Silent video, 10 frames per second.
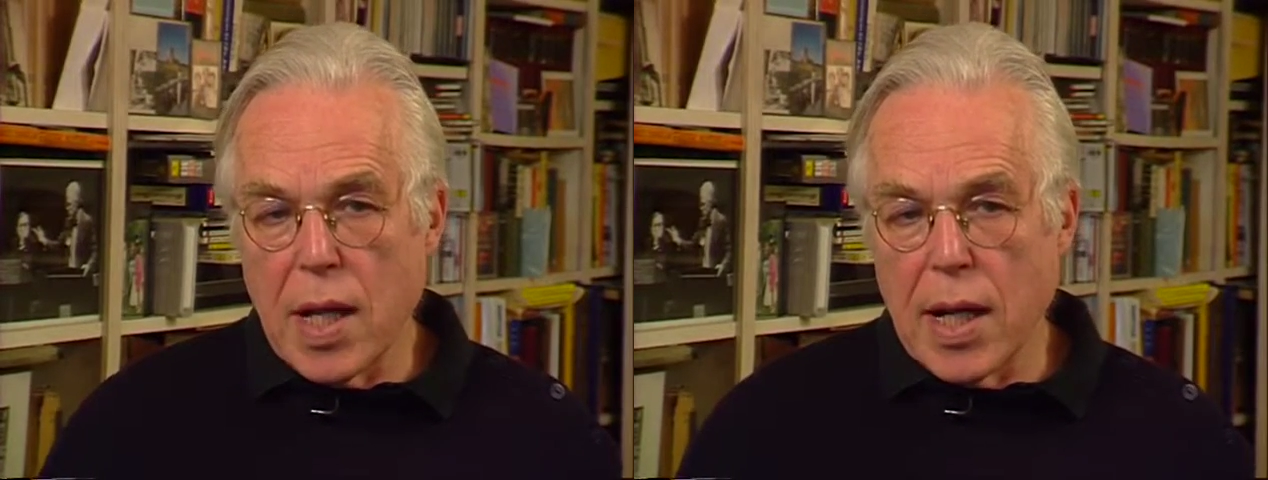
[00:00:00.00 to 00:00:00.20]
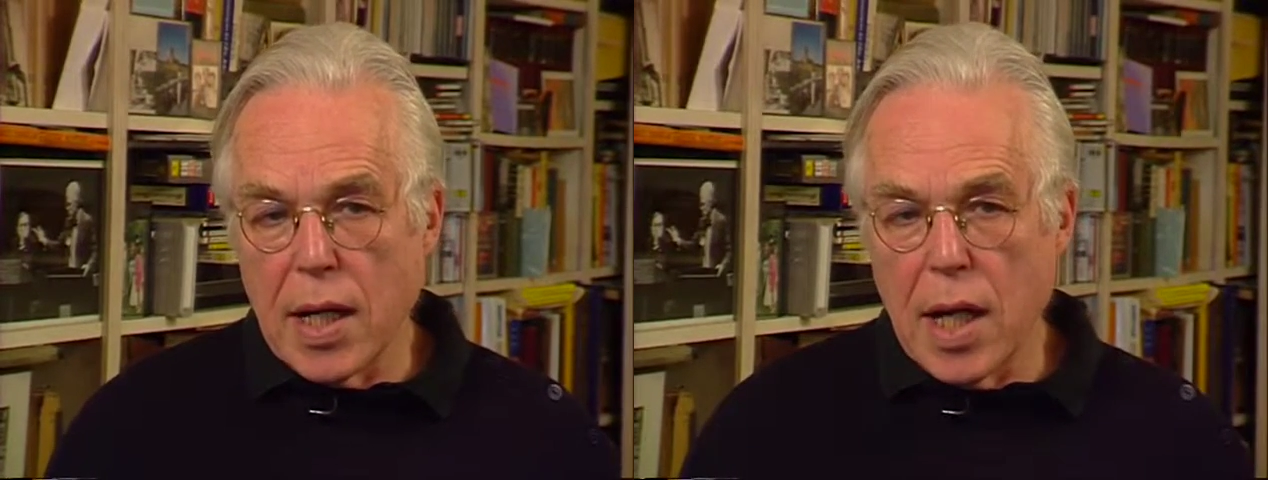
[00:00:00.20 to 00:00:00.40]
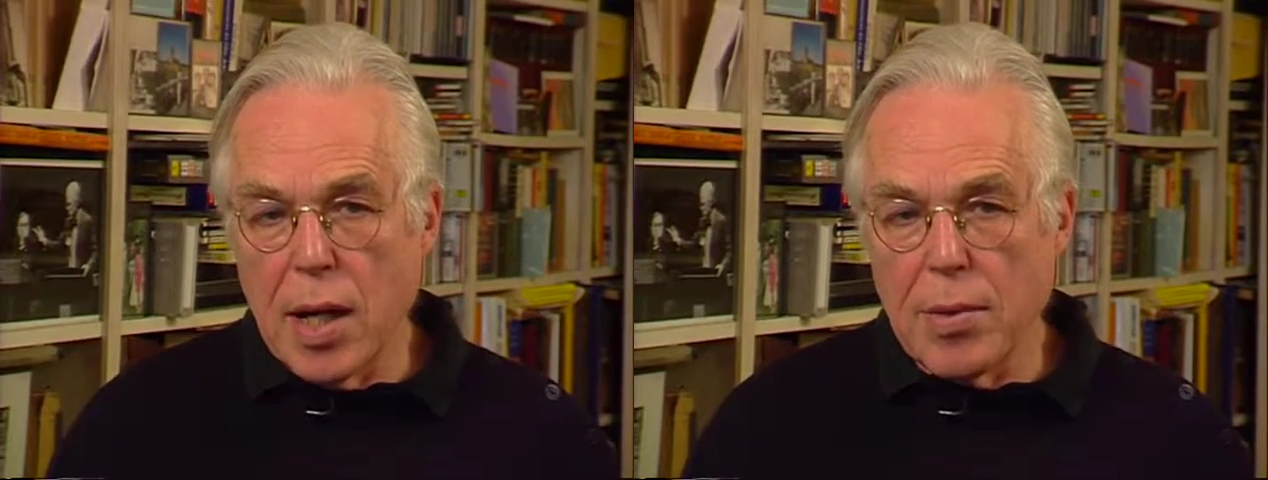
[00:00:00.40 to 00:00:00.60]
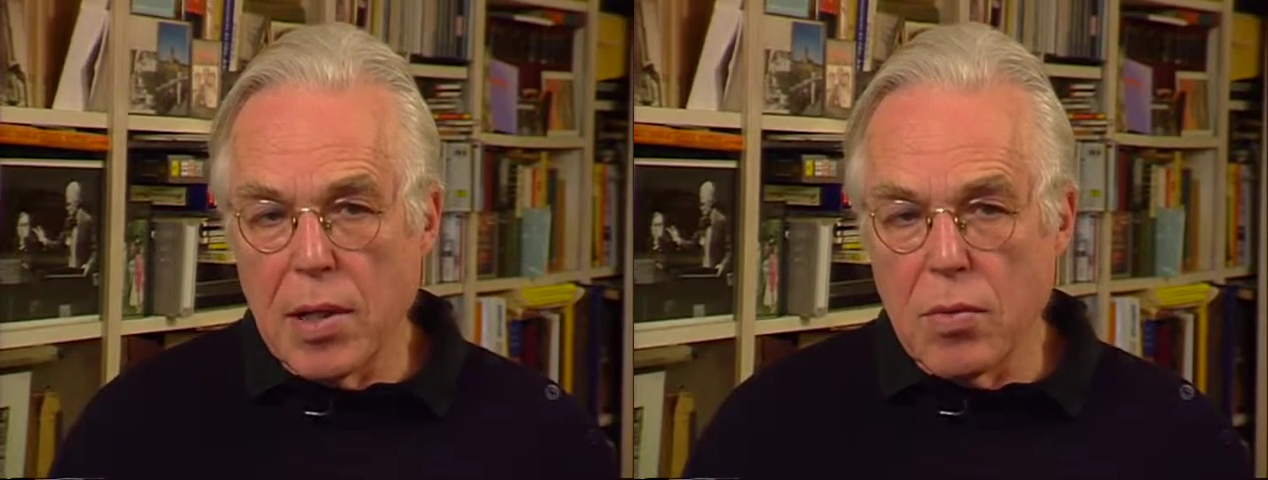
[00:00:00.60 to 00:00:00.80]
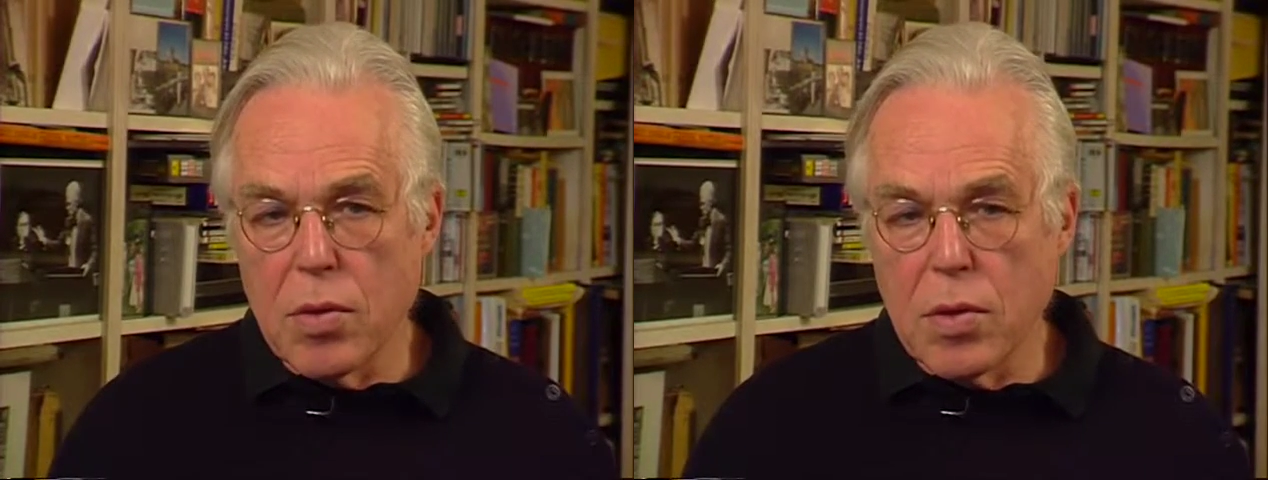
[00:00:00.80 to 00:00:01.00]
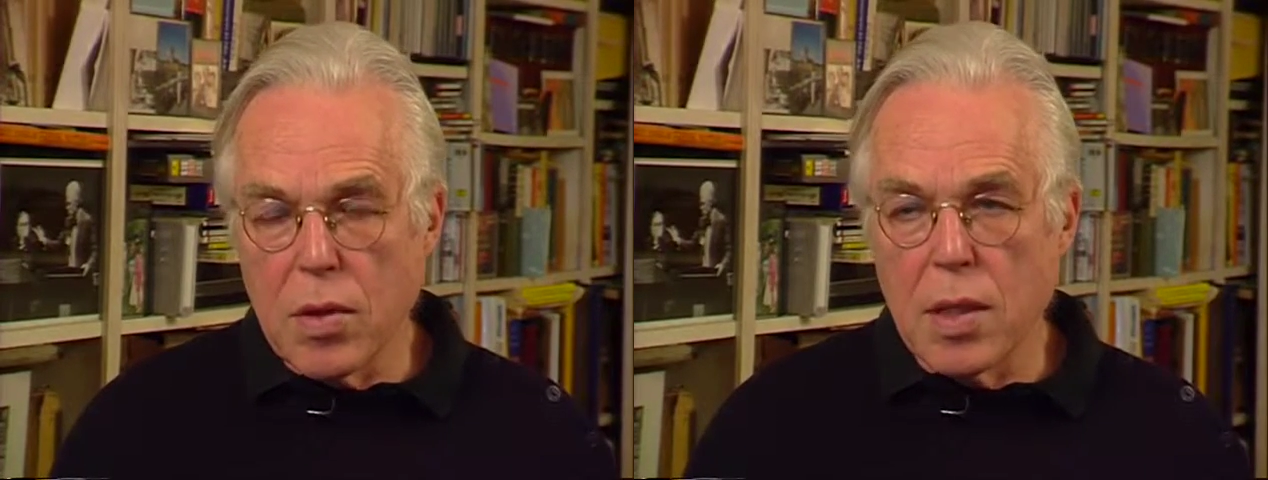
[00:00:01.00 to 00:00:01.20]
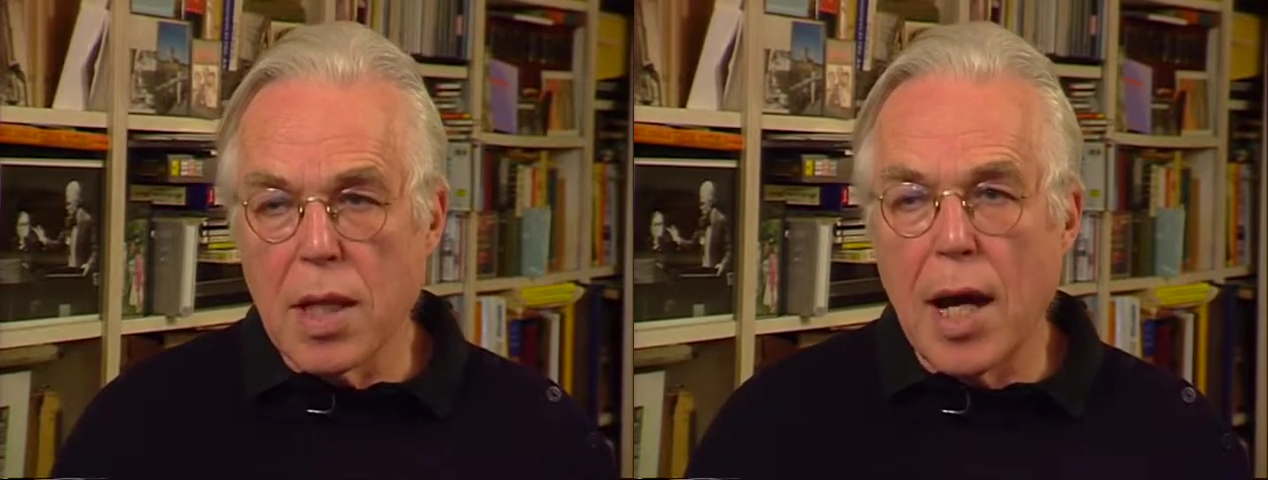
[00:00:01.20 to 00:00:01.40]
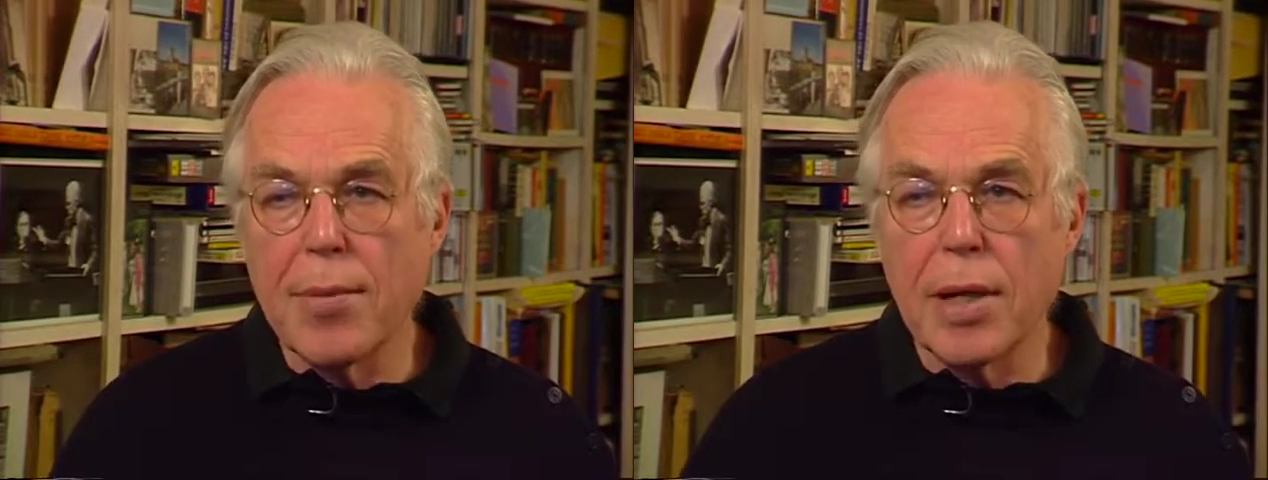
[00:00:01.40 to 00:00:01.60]
A high comedy was a
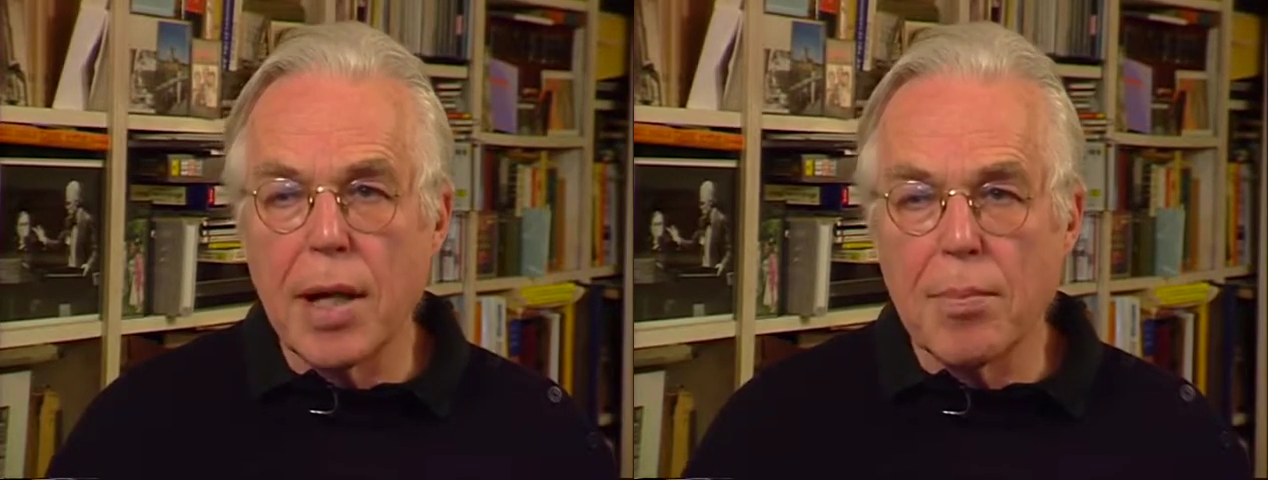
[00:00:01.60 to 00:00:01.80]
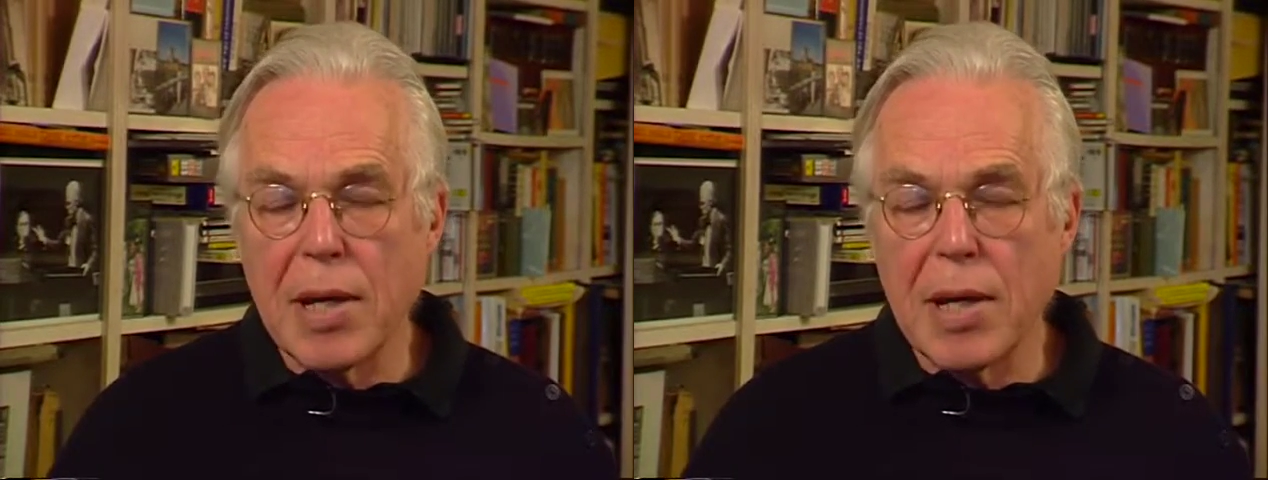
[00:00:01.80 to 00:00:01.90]
comedy not